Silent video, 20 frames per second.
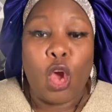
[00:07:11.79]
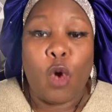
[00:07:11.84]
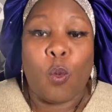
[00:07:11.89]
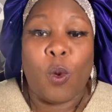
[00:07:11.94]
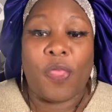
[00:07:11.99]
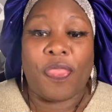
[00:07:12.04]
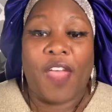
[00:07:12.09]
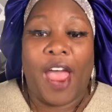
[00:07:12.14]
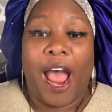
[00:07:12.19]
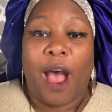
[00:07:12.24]

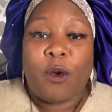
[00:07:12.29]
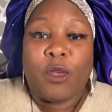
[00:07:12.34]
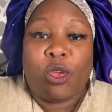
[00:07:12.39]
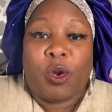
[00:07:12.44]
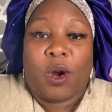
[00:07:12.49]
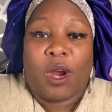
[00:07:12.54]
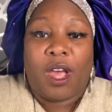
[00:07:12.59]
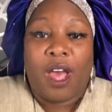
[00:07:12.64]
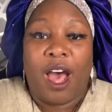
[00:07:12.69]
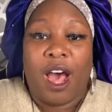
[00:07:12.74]
without
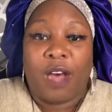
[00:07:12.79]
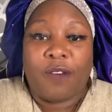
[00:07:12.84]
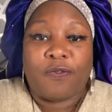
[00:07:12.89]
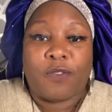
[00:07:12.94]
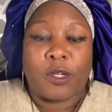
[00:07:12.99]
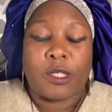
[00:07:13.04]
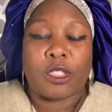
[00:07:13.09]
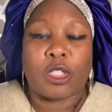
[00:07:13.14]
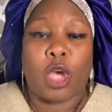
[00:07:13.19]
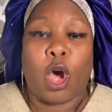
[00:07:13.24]
your
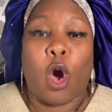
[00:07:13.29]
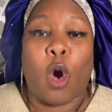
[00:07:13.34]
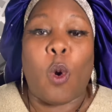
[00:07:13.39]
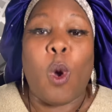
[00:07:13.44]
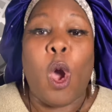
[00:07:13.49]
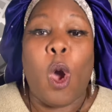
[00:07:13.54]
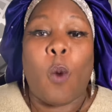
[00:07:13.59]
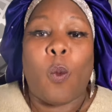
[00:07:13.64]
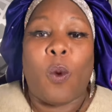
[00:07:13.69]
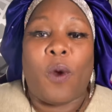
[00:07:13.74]
comfort zone
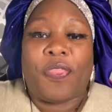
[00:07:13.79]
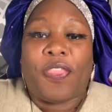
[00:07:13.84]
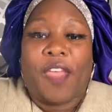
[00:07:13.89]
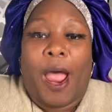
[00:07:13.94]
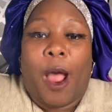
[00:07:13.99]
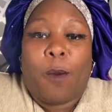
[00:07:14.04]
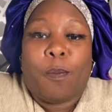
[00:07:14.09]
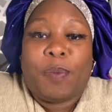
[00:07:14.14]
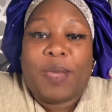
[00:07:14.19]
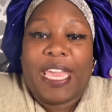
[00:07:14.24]

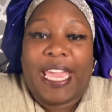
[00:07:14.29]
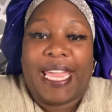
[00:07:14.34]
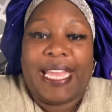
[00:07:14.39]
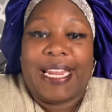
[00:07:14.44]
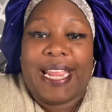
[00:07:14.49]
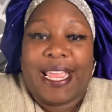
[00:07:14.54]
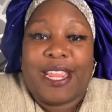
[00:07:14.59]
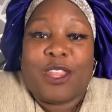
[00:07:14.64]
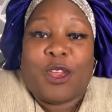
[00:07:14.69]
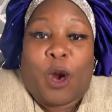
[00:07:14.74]
without being
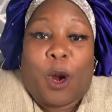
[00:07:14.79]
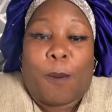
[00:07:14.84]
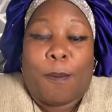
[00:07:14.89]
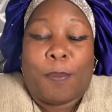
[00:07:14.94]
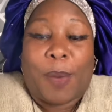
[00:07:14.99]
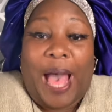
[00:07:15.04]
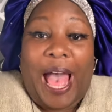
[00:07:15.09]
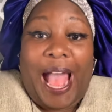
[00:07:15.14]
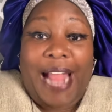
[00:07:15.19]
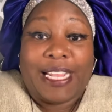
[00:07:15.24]
in your
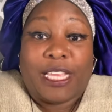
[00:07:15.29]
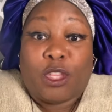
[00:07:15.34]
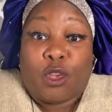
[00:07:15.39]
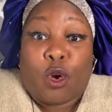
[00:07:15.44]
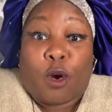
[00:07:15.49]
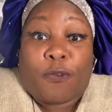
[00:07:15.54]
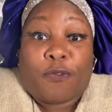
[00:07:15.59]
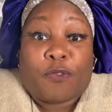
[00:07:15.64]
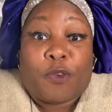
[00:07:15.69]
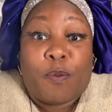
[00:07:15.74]
body
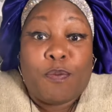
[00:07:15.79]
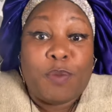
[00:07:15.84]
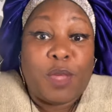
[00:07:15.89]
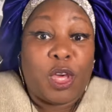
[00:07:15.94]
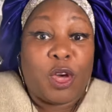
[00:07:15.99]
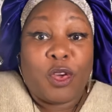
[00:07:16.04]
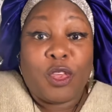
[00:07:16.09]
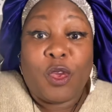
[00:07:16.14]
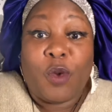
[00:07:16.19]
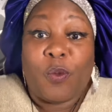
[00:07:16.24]
you're
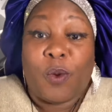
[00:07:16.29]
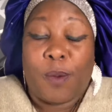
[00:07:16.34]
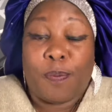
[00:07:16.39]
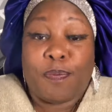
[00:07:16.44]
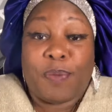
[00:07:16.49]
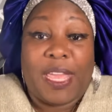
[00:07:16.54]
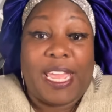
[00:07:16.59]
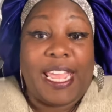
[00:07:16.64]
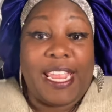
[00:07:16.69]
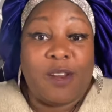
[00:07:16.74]
familiar with
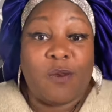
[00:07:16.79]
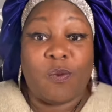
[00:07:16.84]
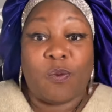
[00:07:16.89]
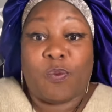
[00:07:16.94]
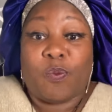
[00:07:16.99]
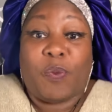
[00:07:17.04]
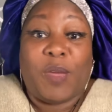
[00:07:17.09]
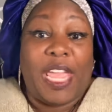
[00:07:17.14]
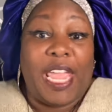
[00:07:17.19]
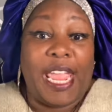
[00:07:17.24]
being
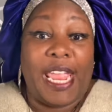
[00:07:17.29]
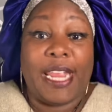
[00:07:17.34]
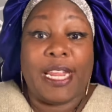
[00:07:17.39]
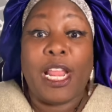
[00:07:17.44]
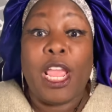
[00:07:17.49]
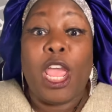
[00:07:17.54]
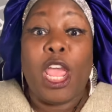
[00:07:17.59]
being